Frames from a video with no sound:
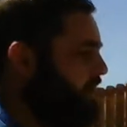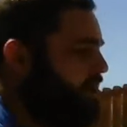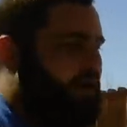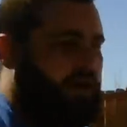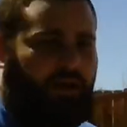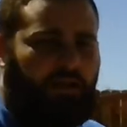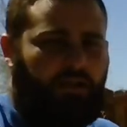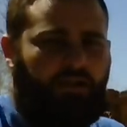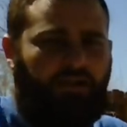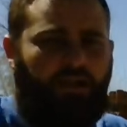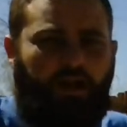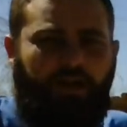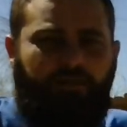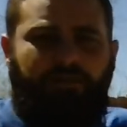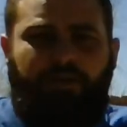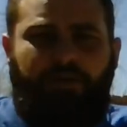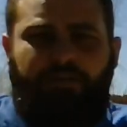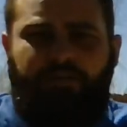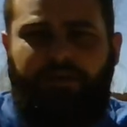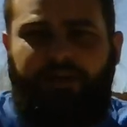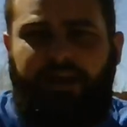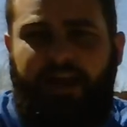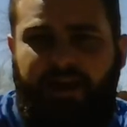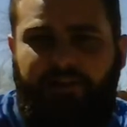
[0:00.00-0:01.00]
and a lot of
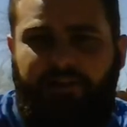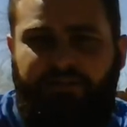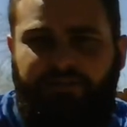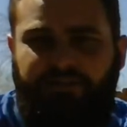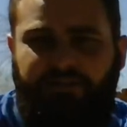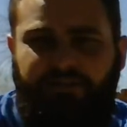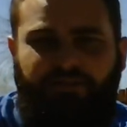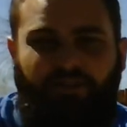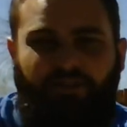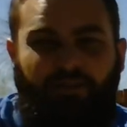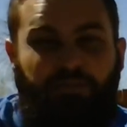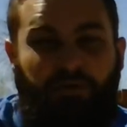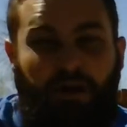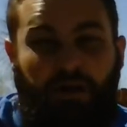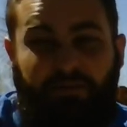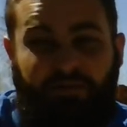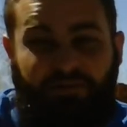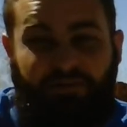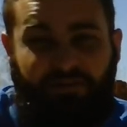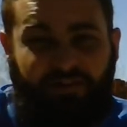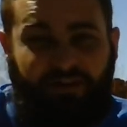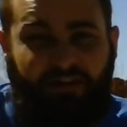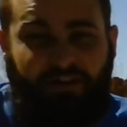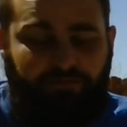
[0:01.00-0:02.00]
other gases. So it probably
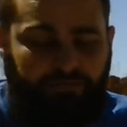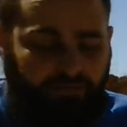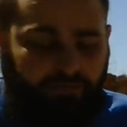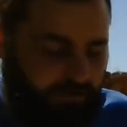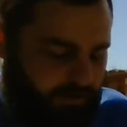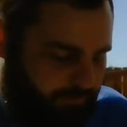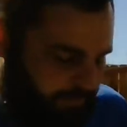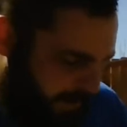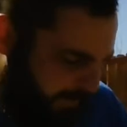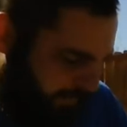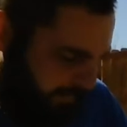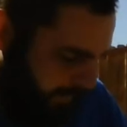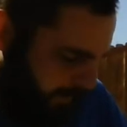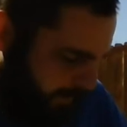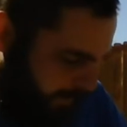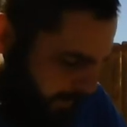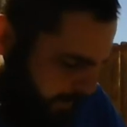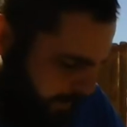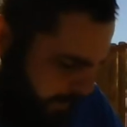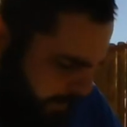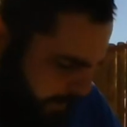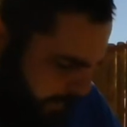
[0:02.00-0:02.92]
stinks really bad there.